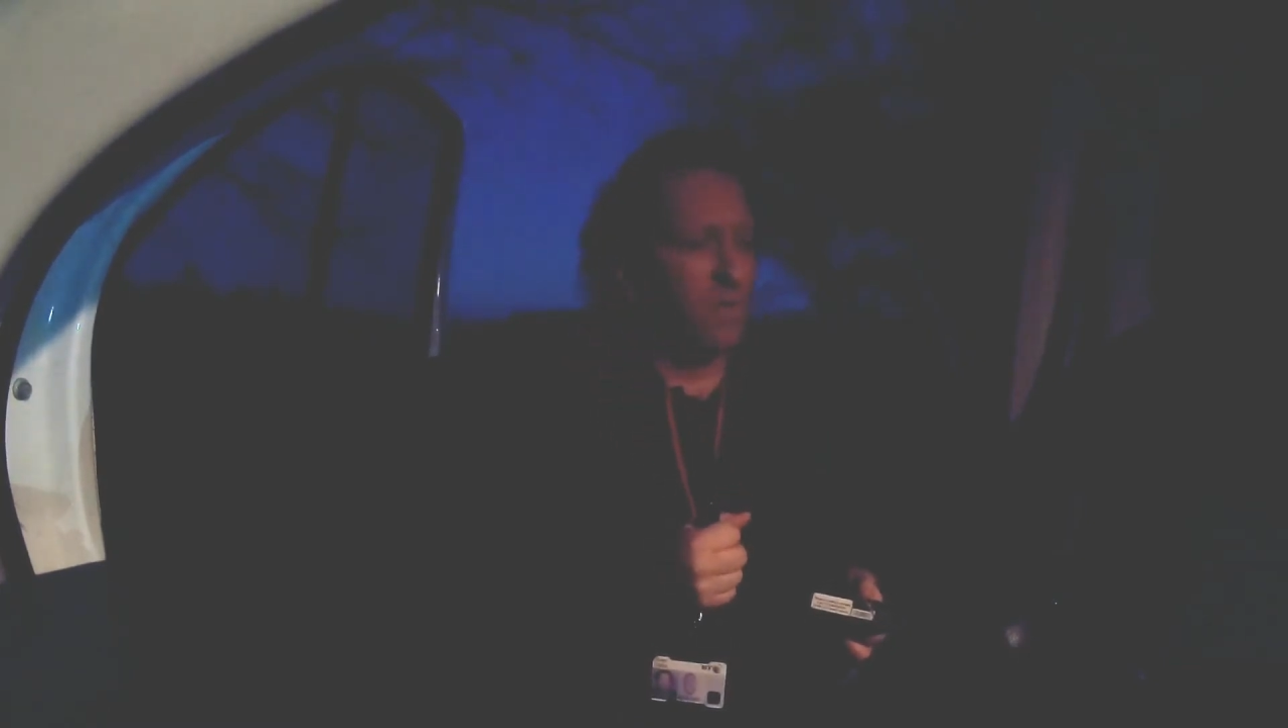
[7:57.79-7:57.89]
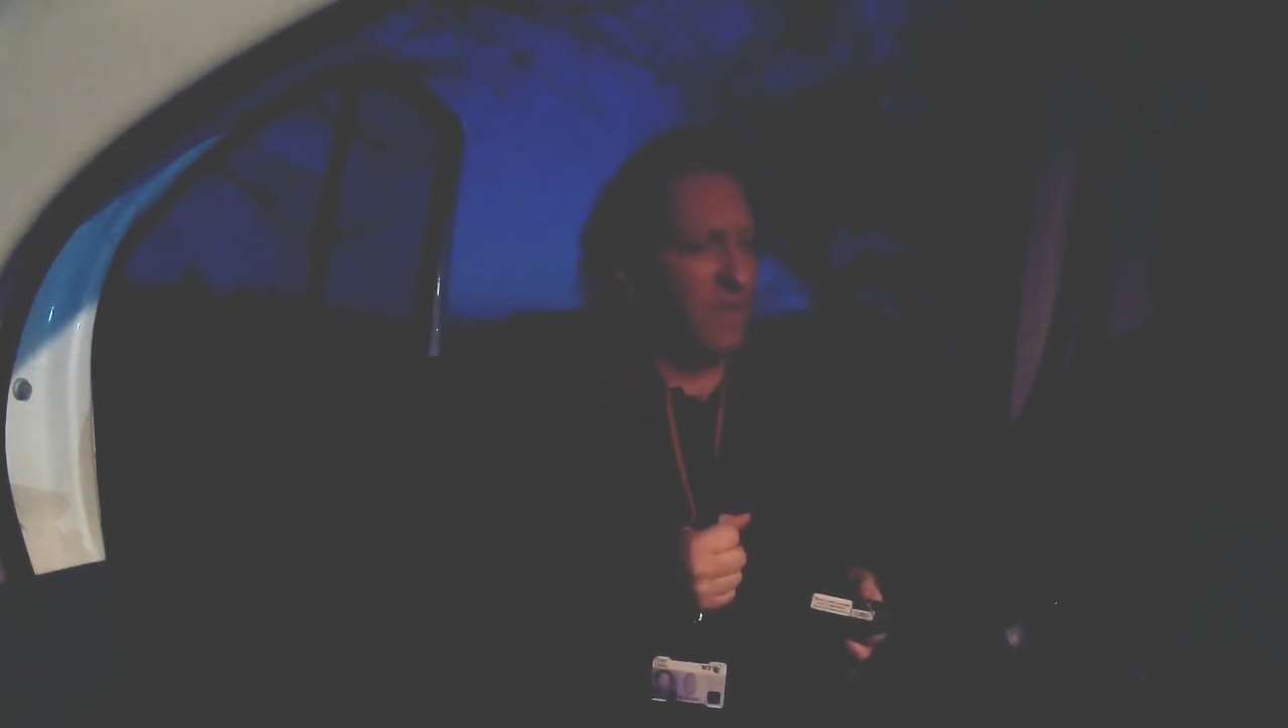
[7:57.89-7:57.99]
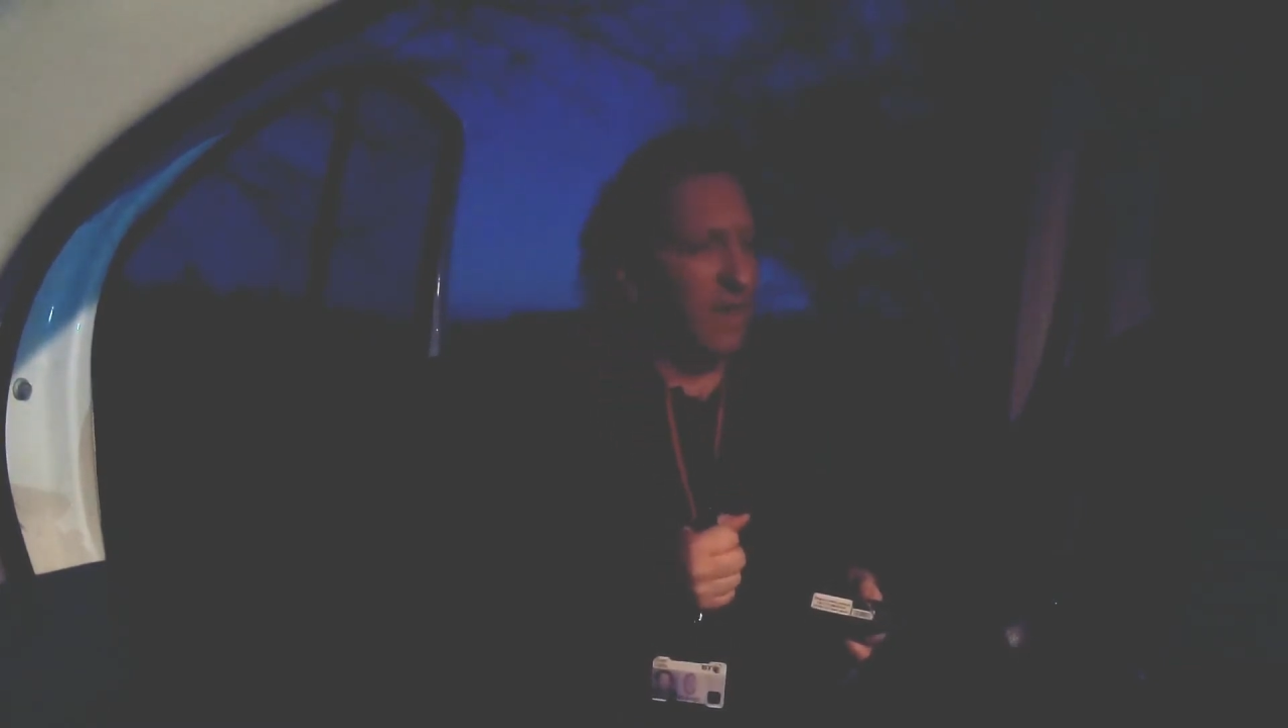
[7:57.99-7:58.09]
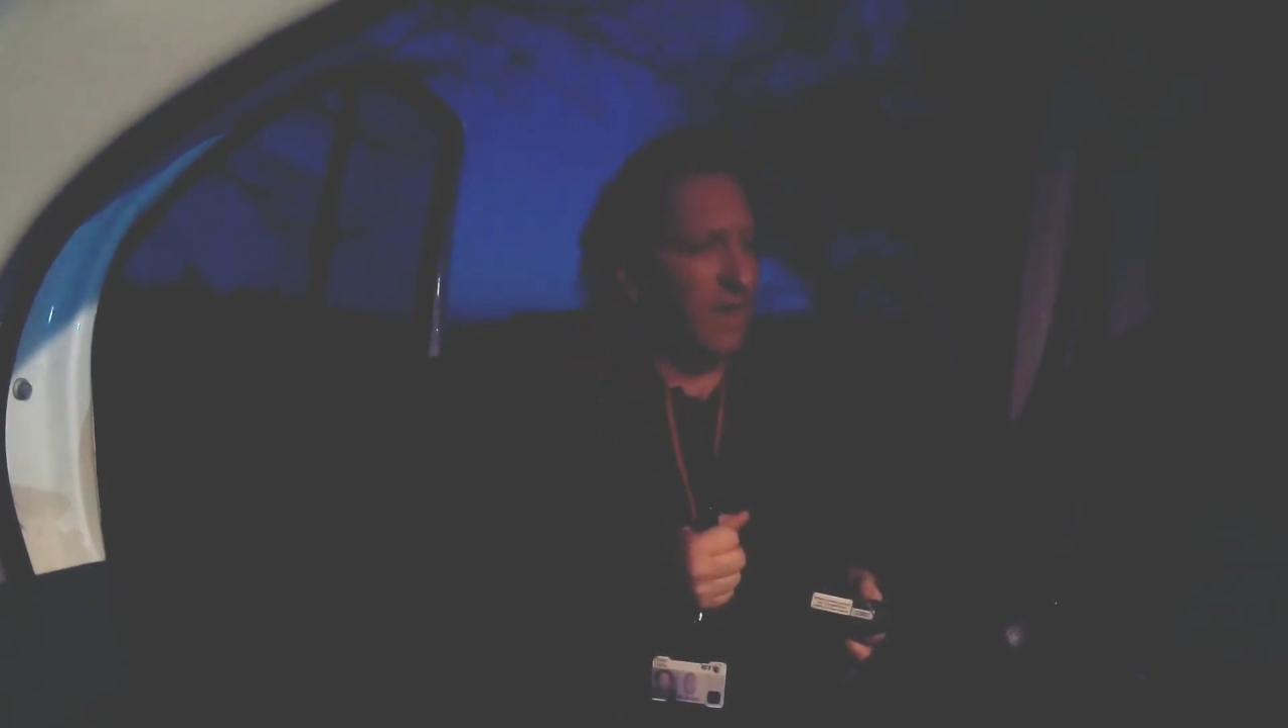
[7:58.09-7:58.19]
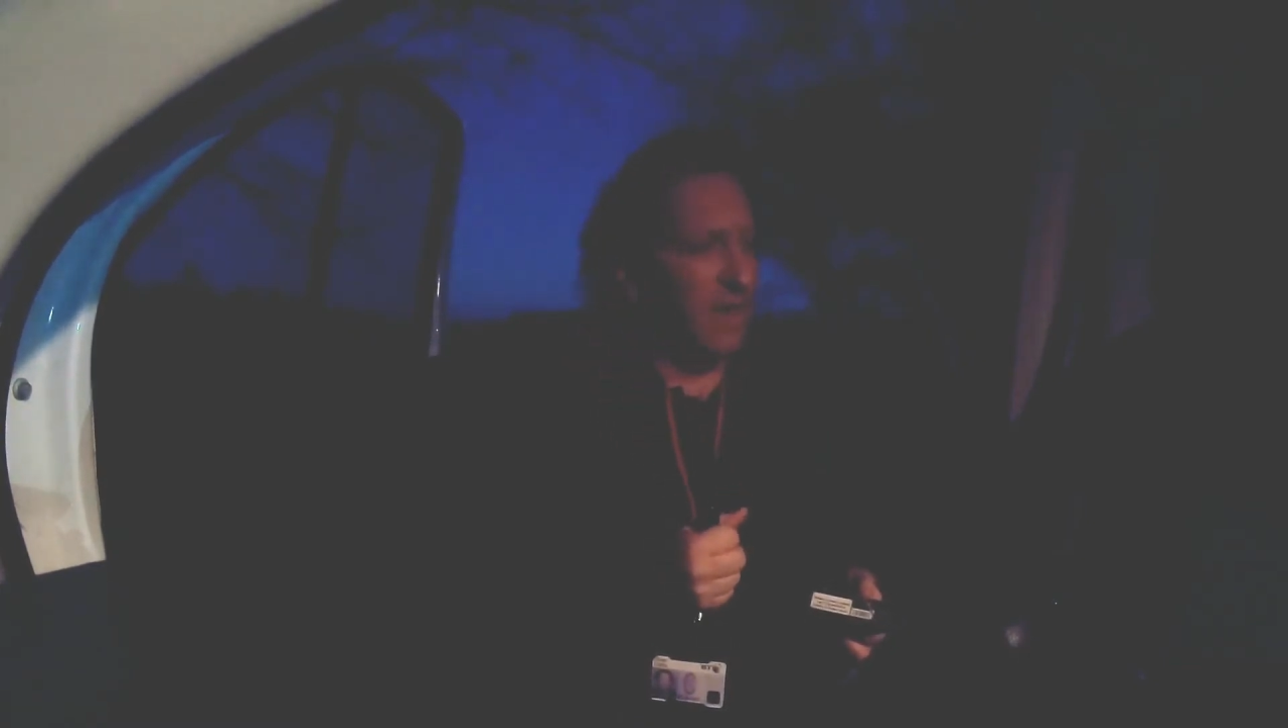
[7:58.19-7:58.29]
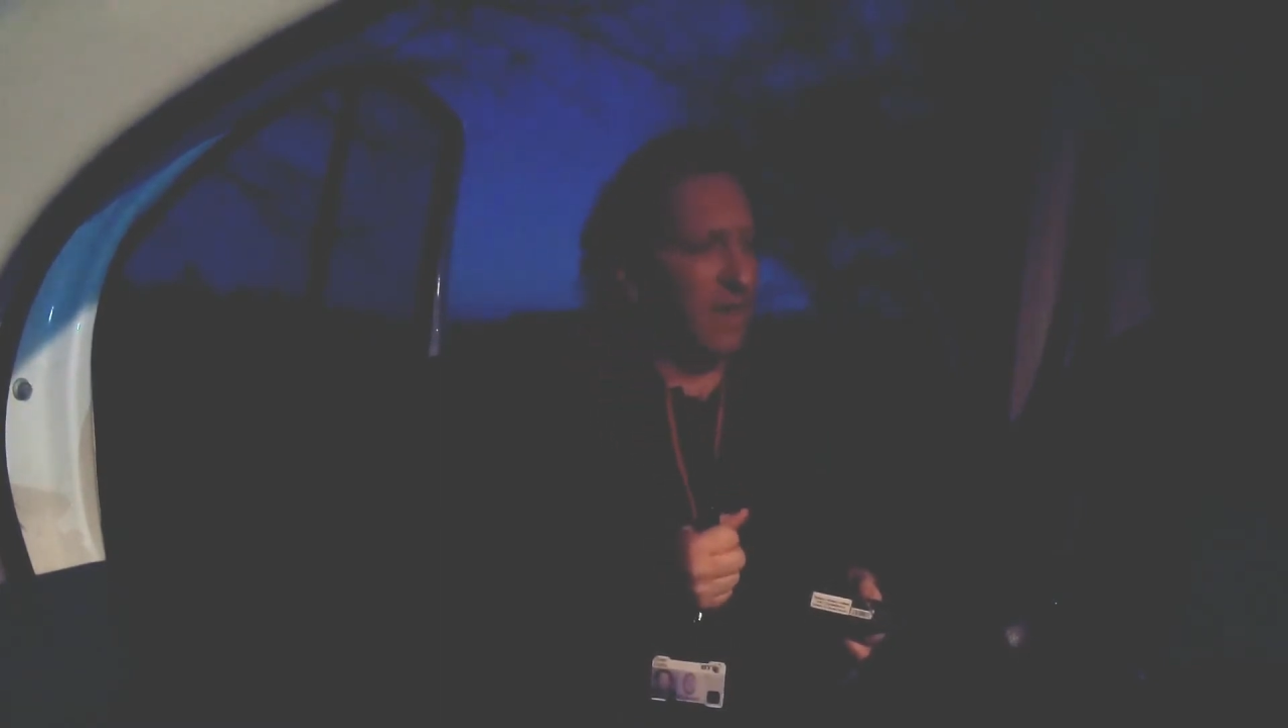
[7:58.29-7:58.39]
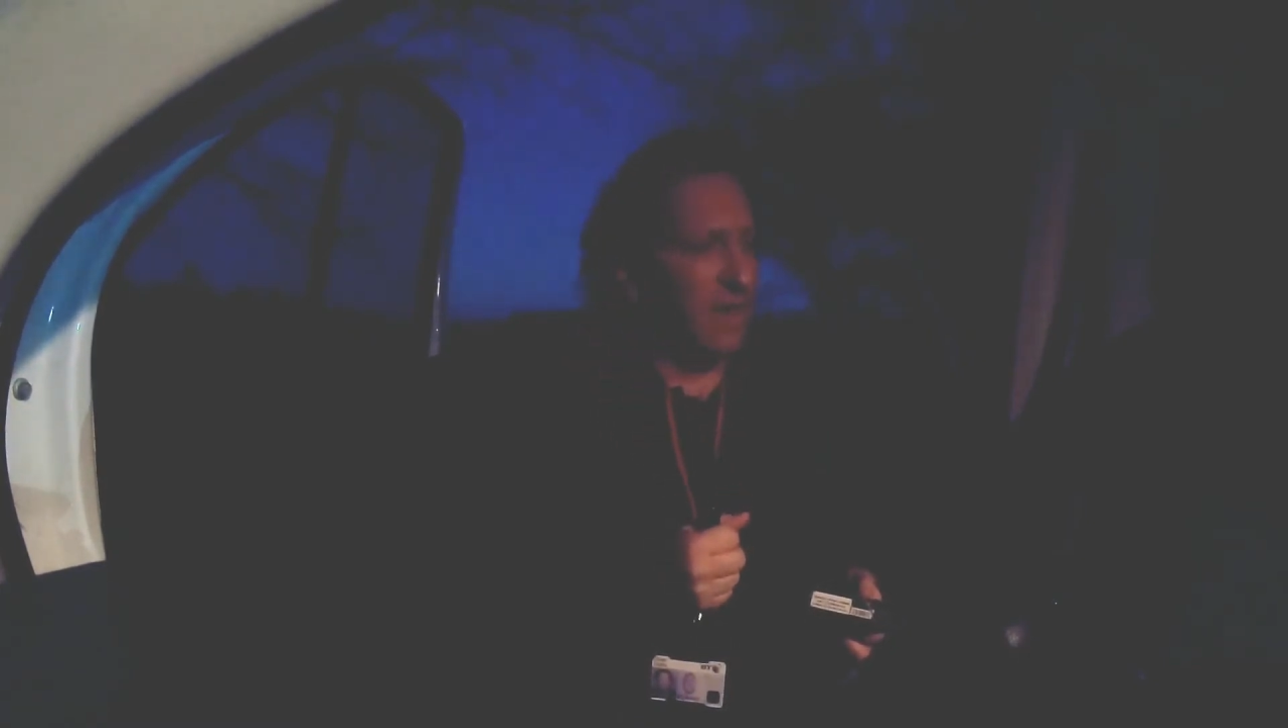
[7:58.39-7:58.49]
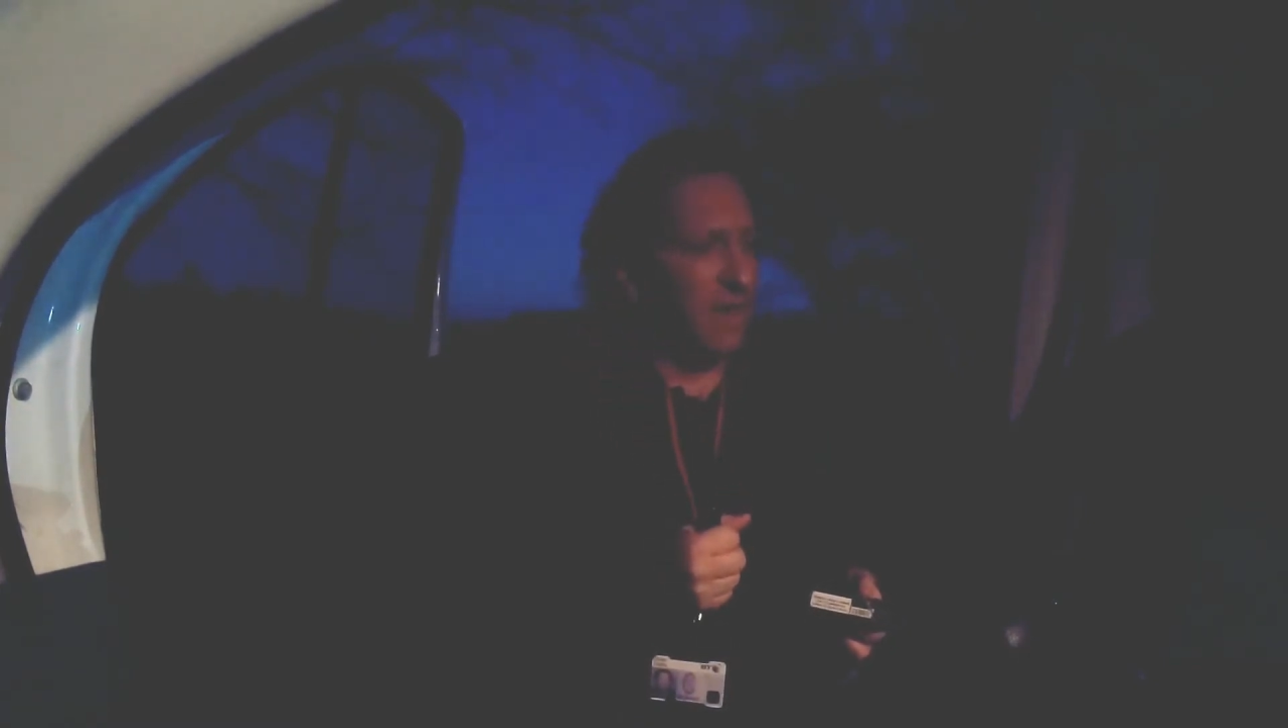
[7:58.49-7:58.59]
day